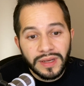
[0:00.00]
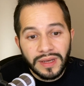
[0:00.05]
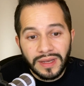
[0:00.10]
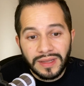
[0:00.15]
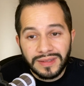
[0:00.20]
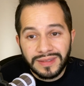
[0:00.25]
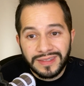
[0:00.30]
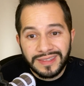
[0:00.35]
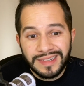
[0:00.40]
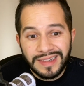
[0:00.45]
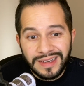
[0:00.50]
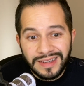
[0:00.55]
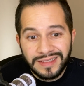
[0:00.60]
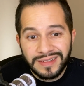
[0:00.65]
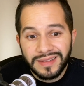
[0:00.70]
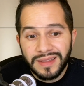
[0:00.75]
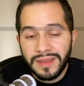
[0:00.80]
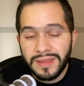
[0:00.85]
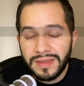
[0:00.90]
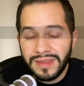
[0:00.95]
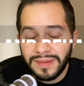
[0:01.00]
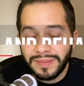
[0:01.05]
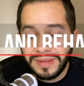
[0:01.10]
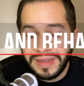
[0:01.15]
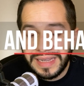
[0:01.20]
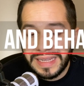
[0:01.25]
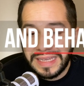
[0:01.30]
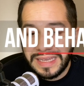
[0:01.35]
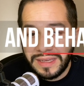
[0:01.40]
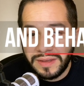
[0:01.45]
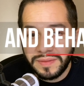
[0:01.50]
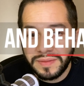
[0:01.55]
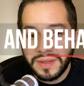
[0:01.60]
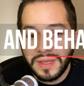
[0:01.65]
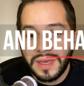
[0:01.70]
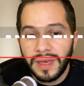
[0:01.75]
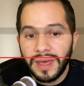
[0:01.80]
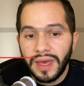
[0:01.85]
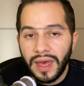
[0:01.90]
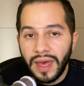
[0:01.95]
and six, the beliefs
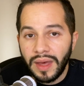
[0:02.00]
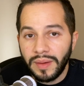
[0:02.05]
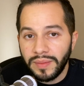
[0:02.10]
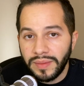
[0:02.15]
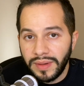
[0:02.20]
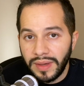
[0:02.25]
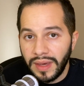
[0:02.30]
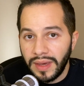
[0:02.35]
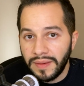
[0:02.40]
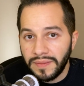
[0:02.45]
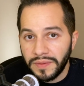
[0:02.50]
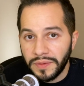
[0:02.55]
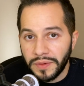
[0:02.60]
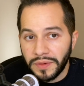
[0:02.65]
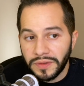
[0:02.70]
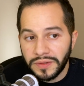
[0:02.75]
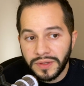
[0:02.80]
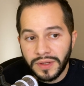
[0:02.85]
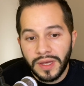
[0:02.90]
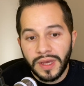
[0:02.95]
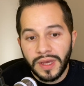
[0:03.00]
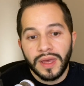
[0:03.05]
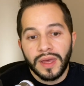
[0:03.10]
and behaviors.